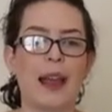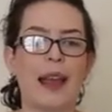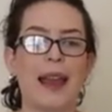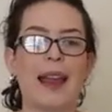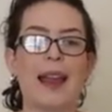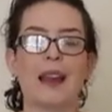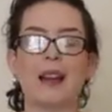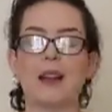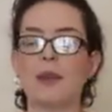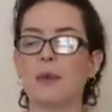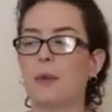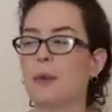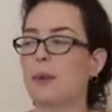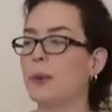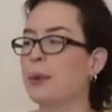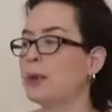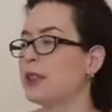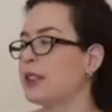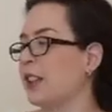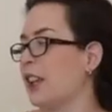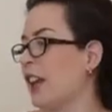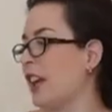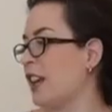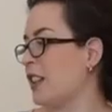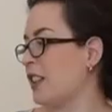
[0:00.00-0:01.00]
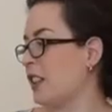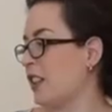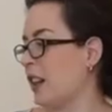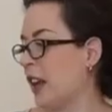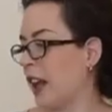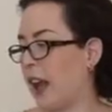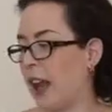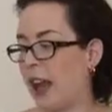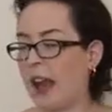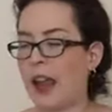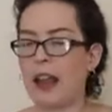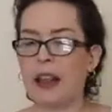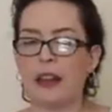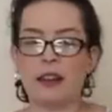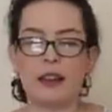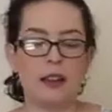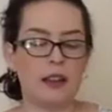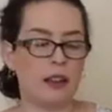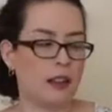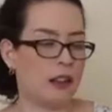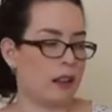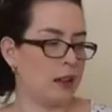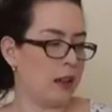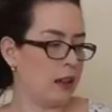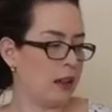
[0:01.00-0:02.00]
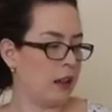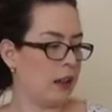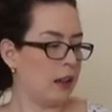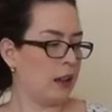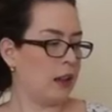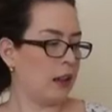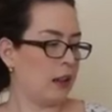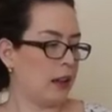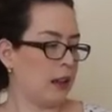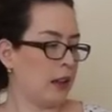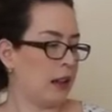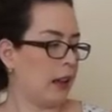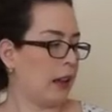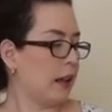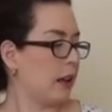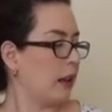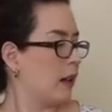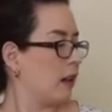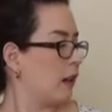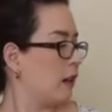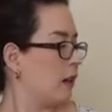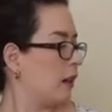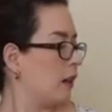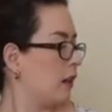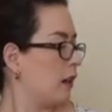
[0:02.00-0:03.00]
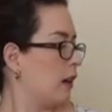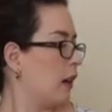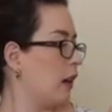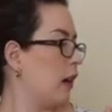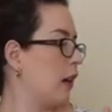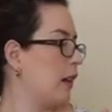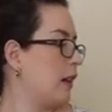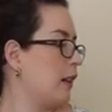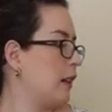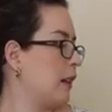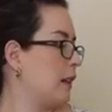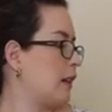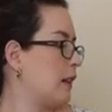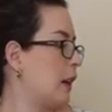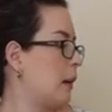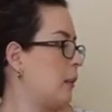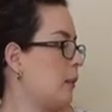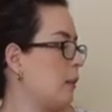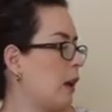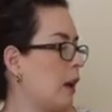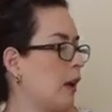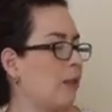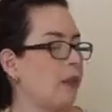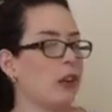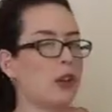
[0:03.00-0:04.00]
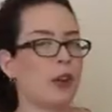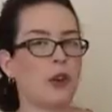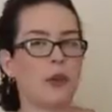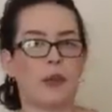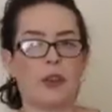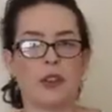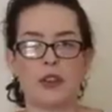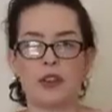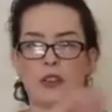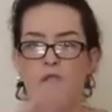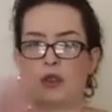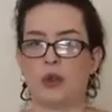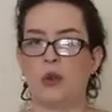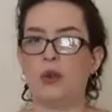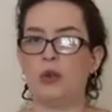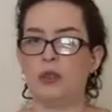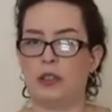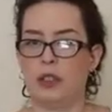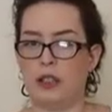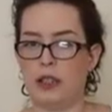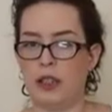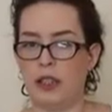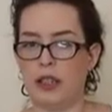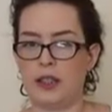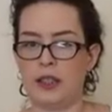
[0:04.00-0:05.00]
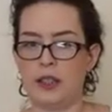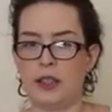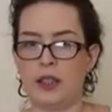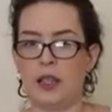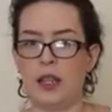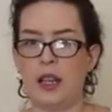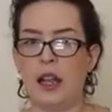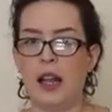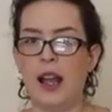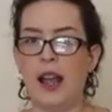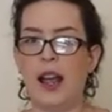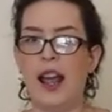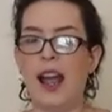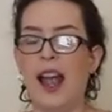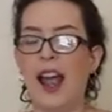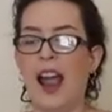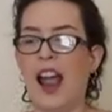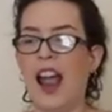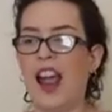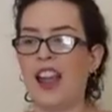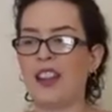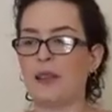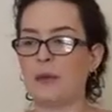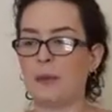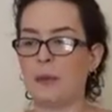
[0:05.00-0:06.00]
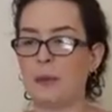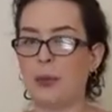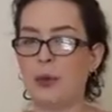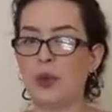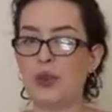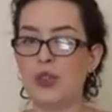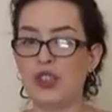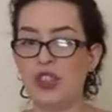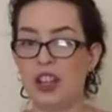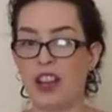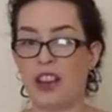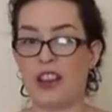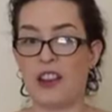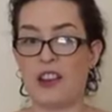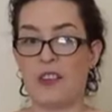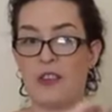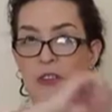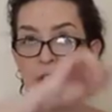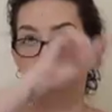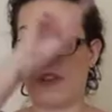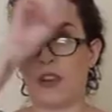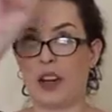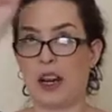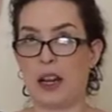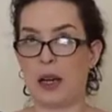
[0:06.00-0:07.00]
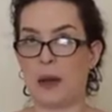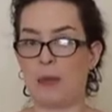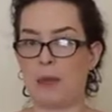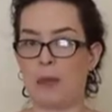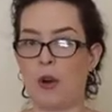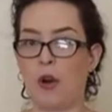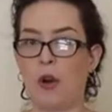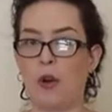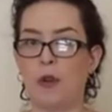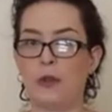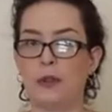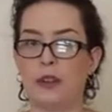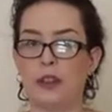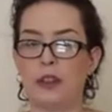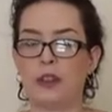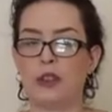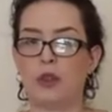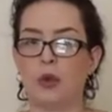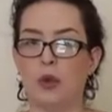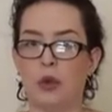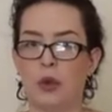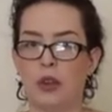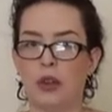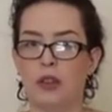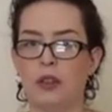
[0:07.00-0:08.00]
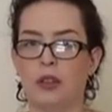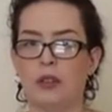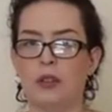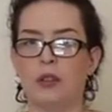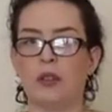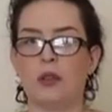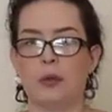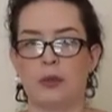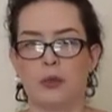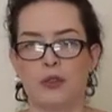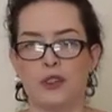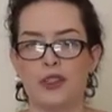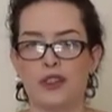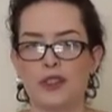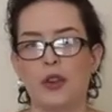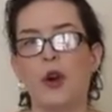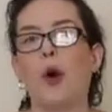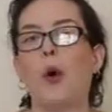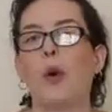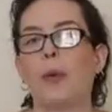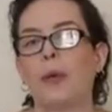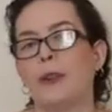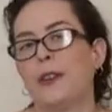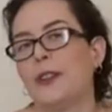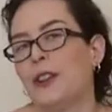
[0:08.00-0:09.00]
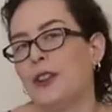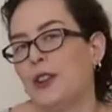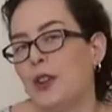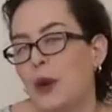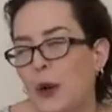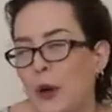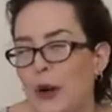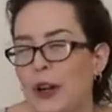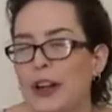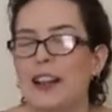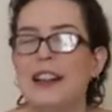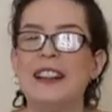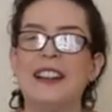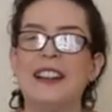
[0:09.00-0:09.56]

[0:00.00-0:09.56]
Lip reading: and put each hand like at the same level of the shoulders and push the frame of the door. Of course, open the door.